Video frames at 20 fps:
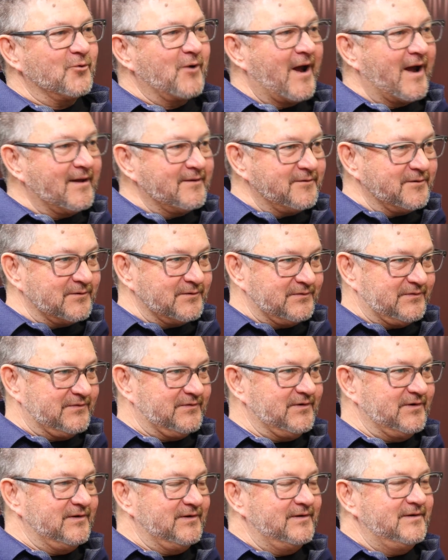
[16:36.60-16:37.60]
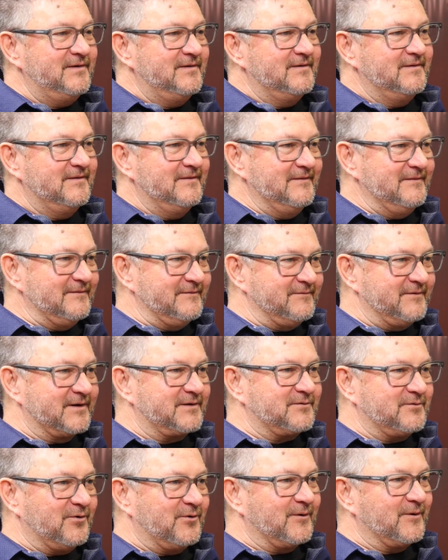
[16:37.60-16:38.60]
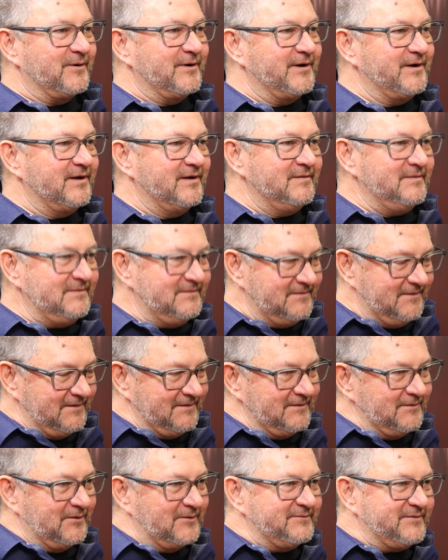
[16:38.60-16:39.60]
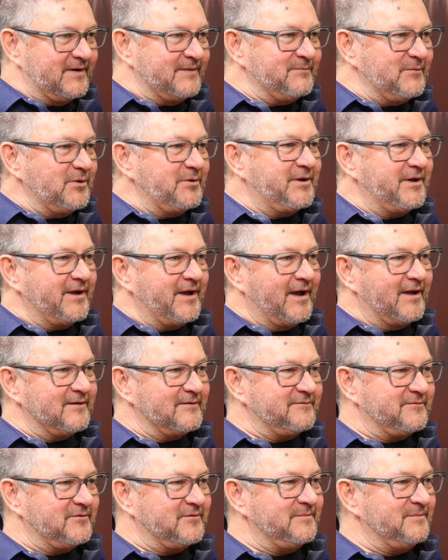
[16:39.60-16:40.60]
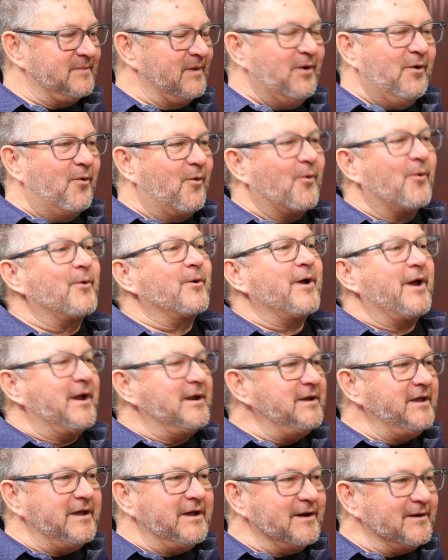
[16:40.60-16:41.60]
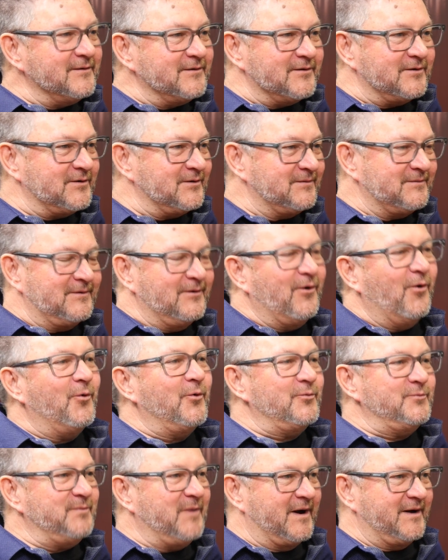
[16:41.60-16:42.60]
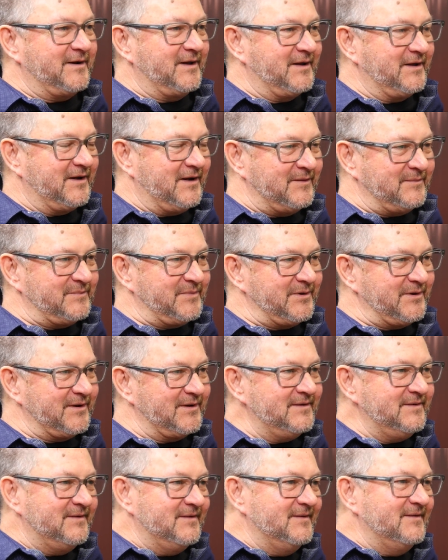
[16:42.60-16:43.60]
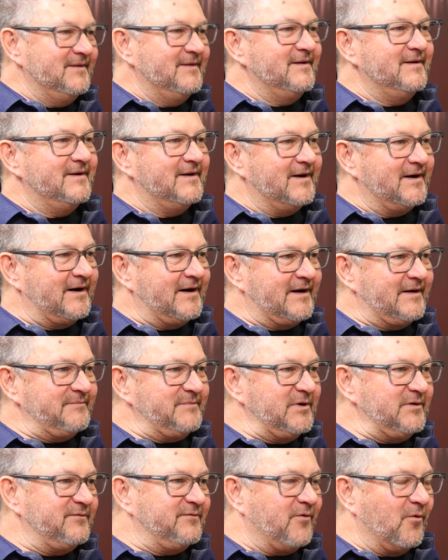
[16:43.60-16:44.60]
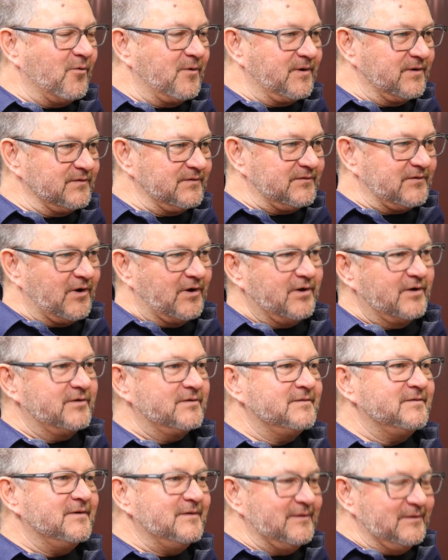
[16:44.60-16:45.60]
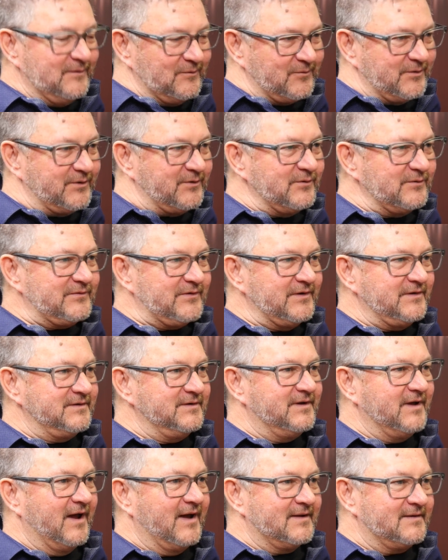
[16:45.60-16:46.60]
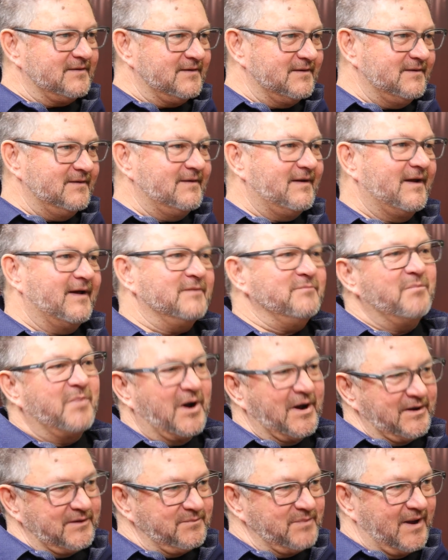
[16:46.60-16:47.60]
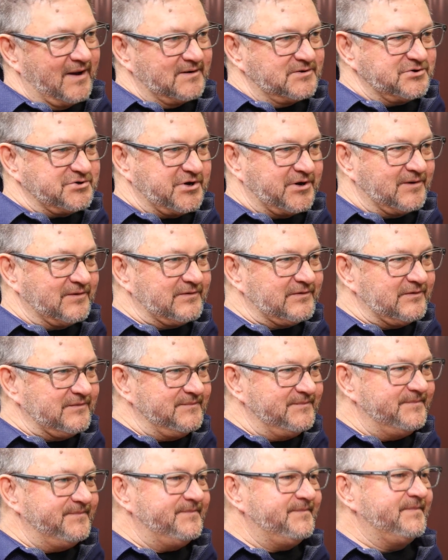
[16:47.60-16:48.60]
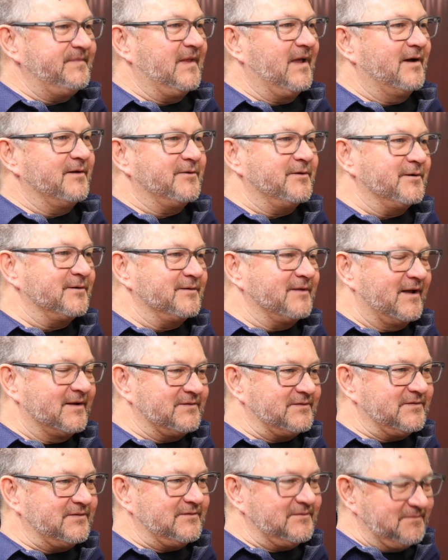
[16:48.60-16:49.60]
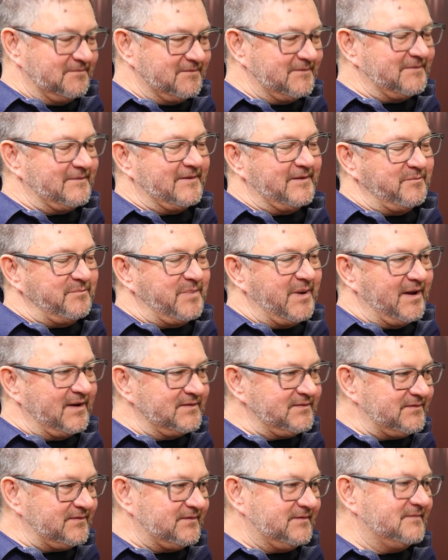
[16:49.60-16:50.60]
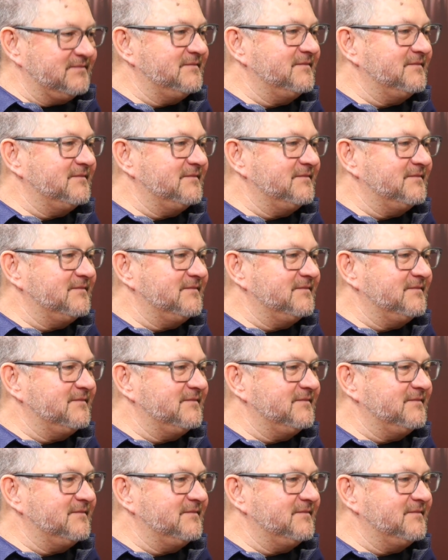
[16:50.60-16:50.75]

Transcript: rather see Victoria, if I'm looking at it from, or any other gold mining company, be focused on reducing debt and buying back shares. I think that's the best